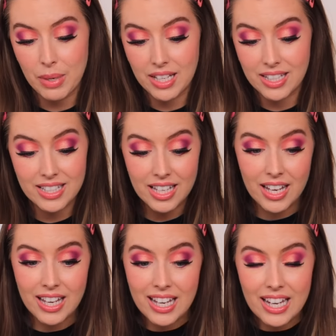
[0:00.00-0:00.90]
Because
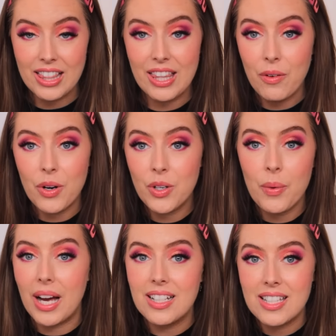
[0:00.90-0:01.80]
there are
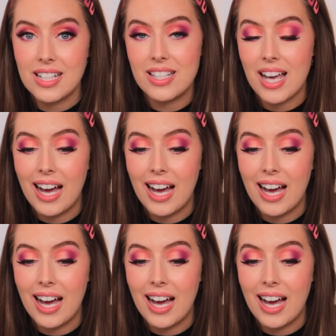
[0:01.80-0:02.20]
no answers.